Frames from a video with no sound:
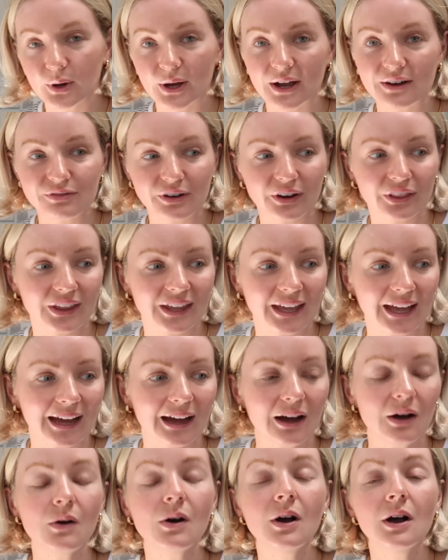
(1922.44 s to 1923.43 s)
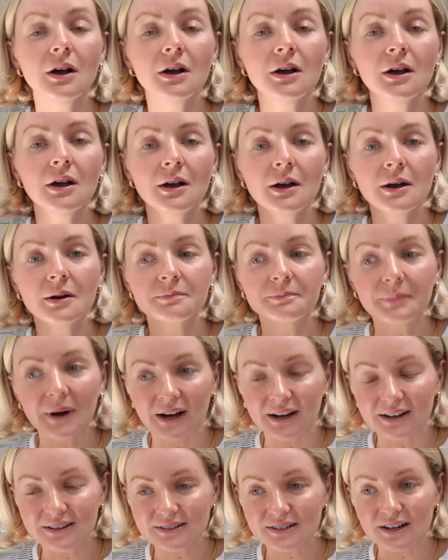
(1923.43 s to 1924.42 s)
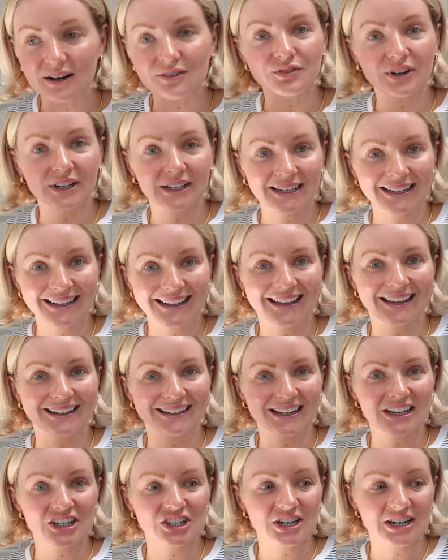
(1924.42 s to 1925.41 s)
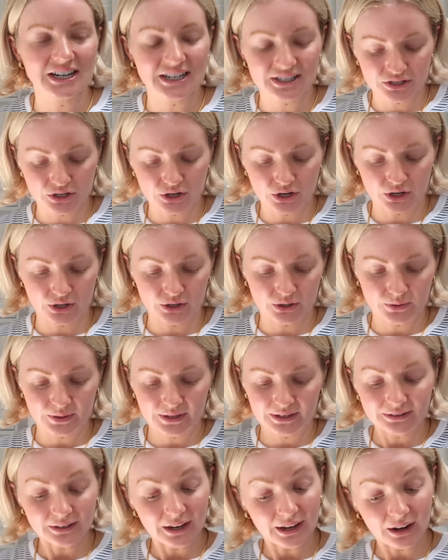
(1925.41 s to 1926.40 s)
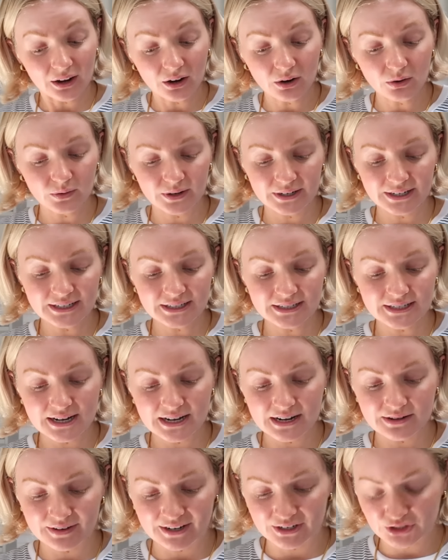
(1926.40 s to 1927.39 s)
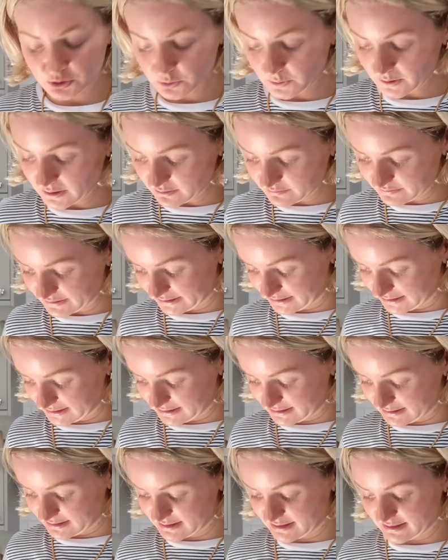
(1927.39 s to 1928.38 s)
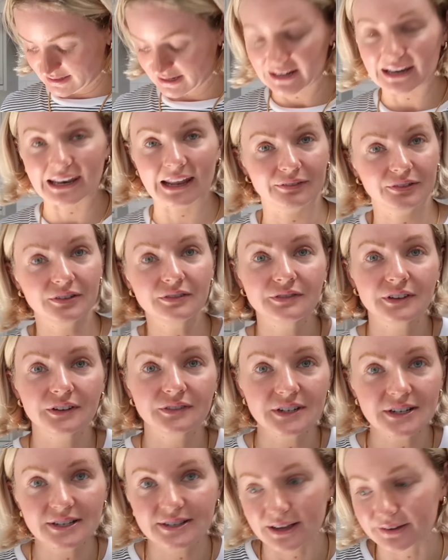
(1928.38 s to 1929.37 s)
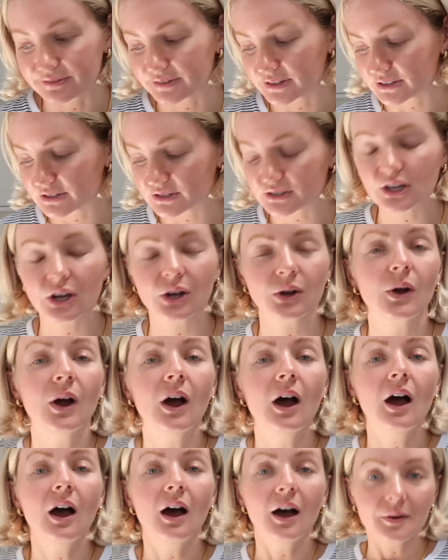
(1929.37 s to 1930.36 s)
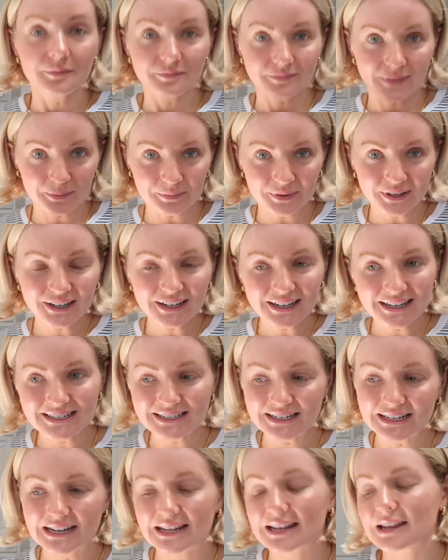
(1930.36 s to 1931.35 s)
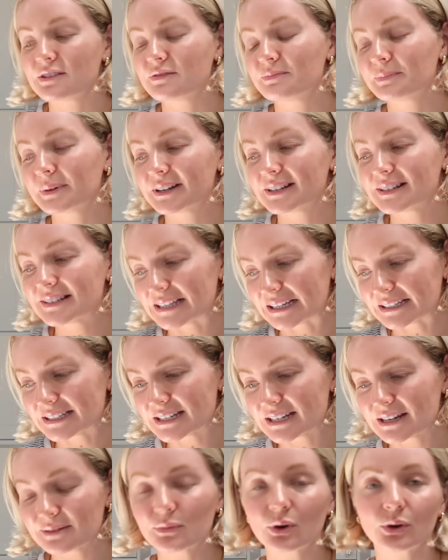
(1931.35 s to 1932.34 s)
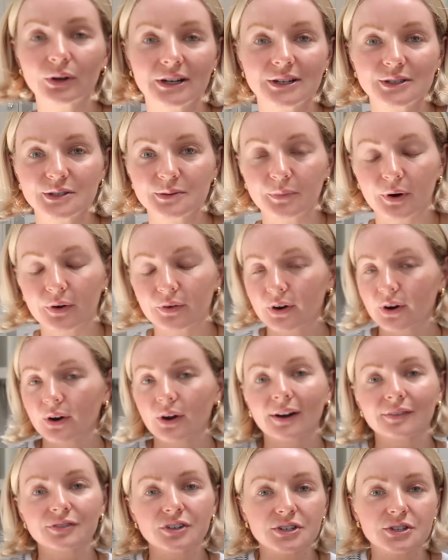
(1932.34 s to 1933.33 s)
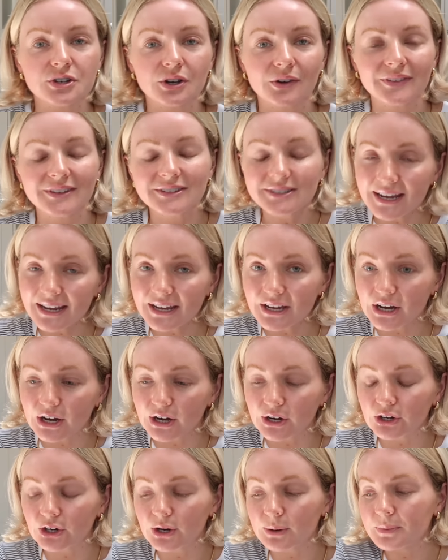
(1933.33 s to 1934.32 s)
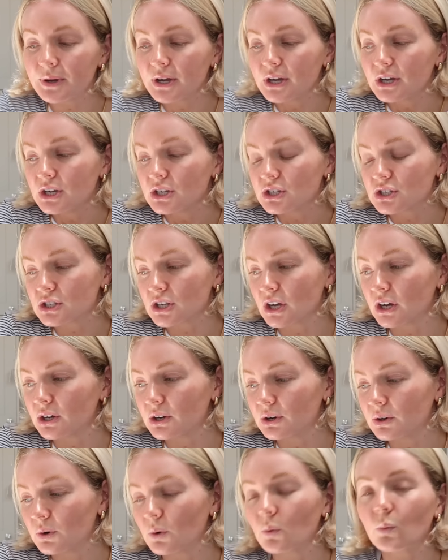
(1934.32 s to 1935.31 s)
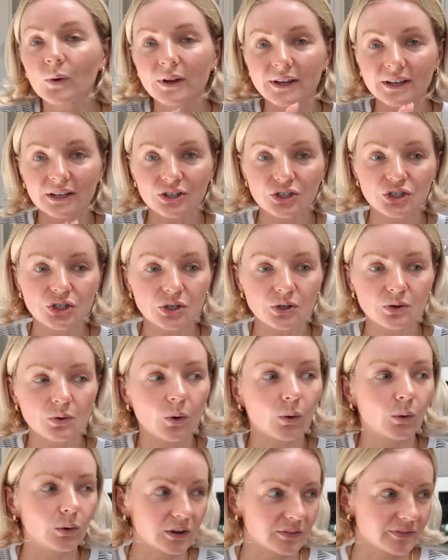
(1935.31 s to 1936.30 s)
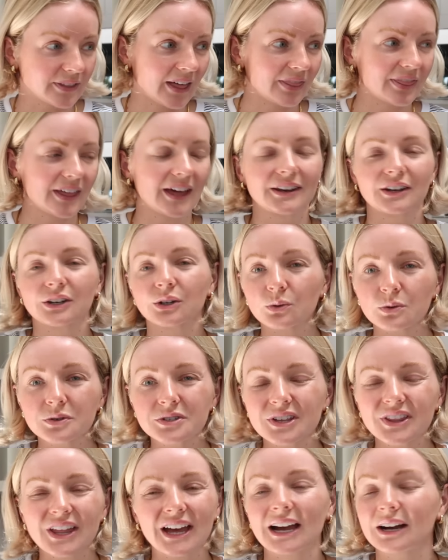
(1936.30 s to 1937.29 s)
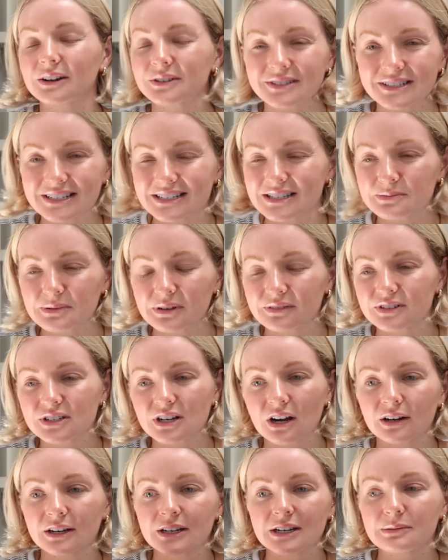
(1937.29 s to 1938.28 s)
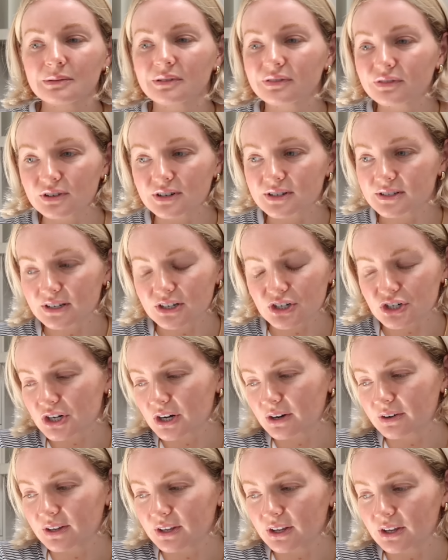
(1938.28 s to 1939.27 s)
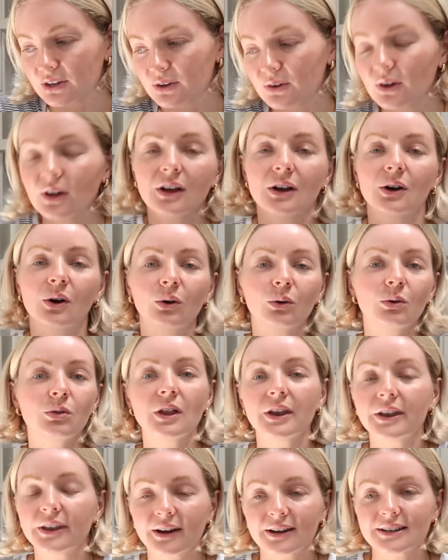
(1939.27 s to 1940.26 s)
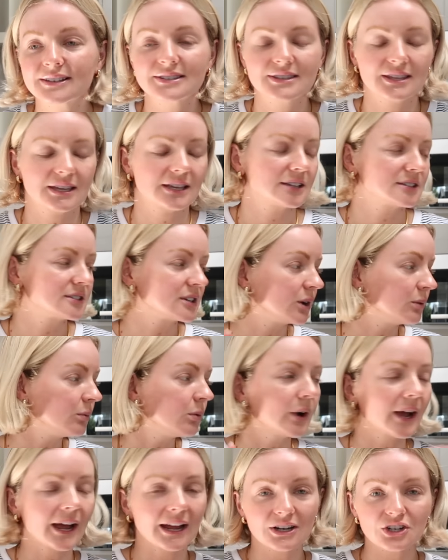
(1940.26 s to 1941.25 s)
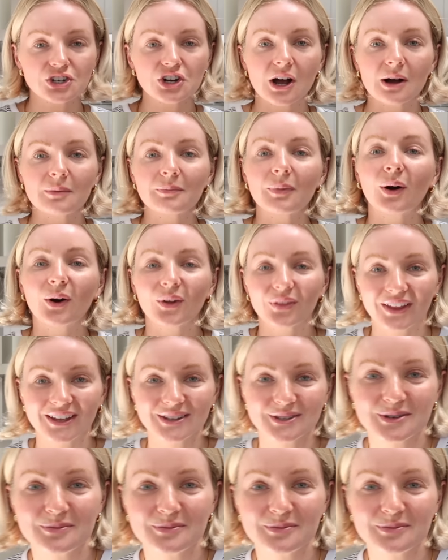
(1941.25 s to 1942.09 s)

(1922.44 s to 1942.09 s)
put everything out. But I'm running late and I actually need to go. Oh, I needed to leave at 12 and it is 11:57. So I'm gonna need to leave, but it's Saturday morning tomorrow. I've just got the day at home, so we can do all of that then. And also the house needs a bit of a tidy before I start showing you all the nice things. So we'll catch up on that